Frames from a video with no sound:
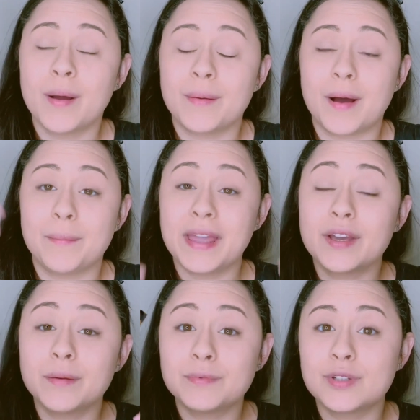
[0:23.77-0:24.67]
a
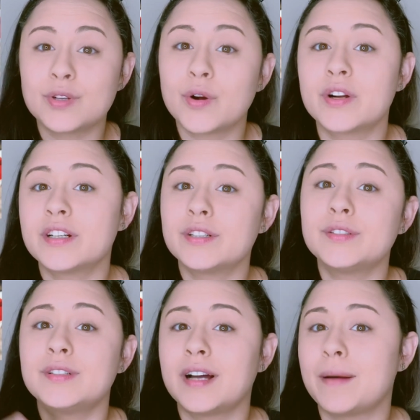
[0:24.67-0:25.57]
makeup
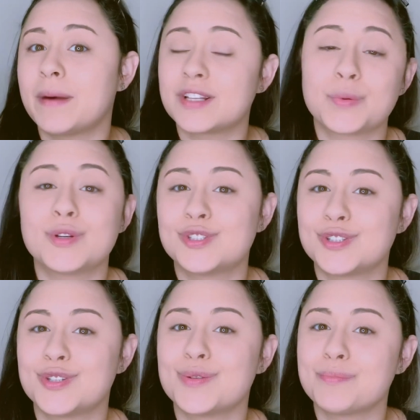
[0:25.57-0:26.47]
tutorial, I might as well
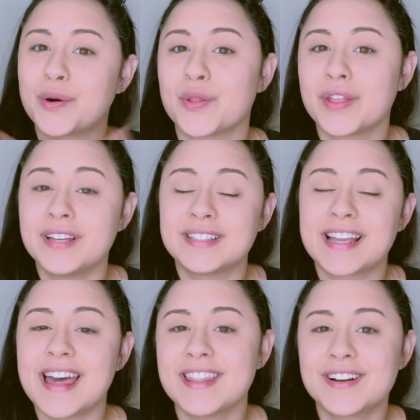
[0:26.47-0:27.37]
just do both
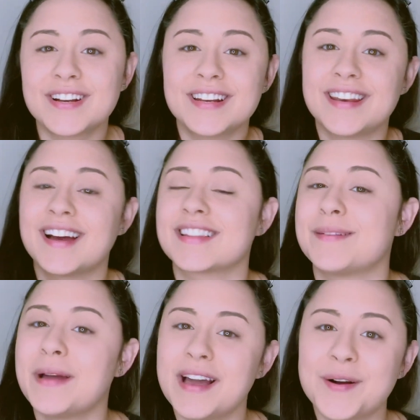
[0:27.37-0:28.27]
together, knock them
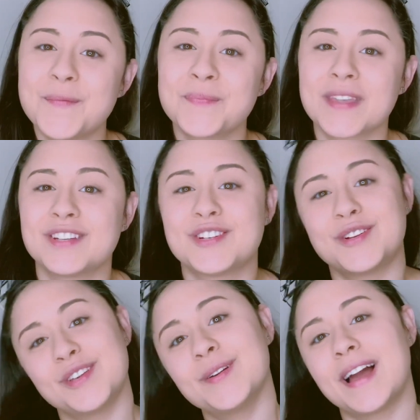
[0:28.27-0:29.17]
out, show
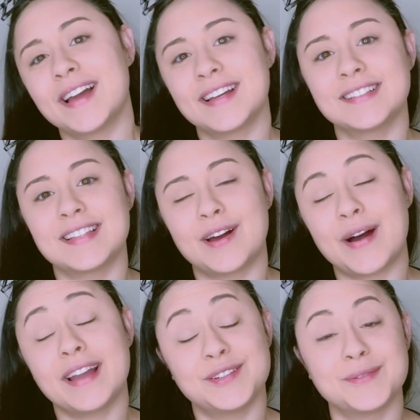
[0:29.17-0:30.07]
you guys how
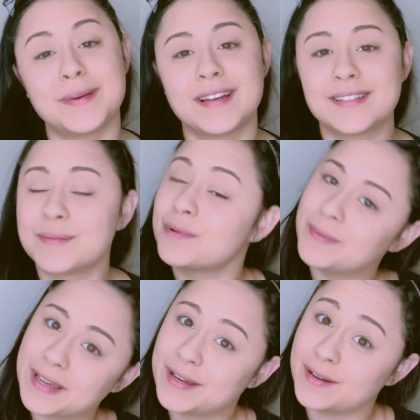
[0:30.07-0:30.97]
I do my simple
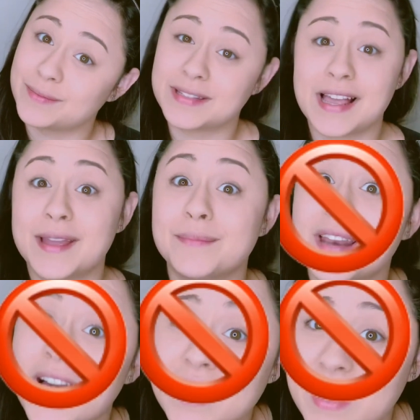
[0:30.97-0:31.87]
makeup, because I am
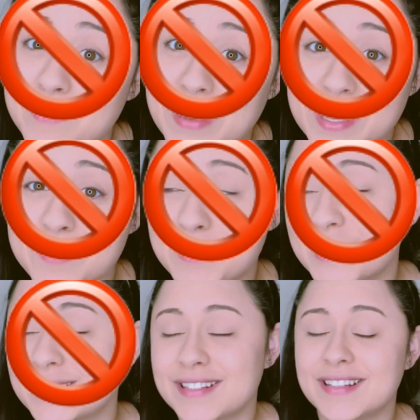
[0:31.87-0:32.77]
not a makeup
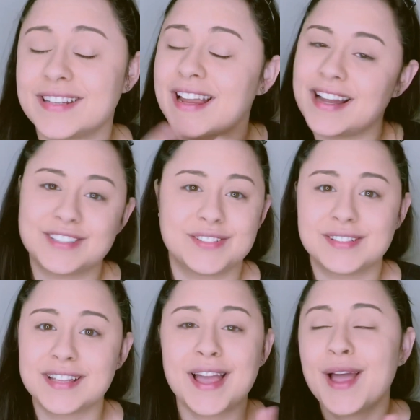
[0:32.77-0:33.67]
person. I just
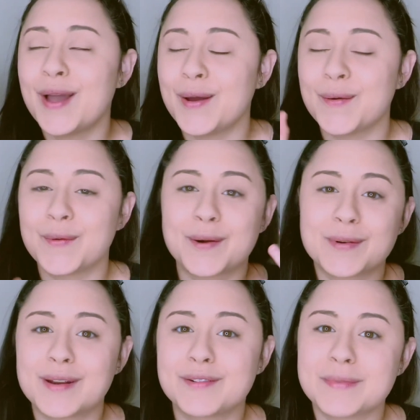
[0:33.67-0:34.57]
wear
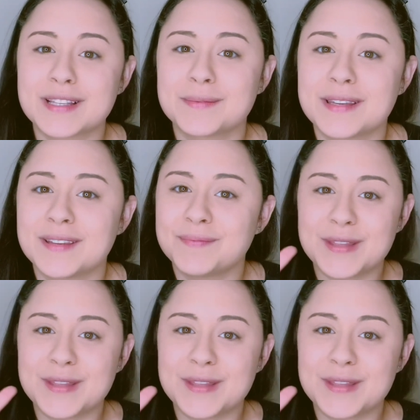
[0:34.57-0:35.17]
whatever makes me,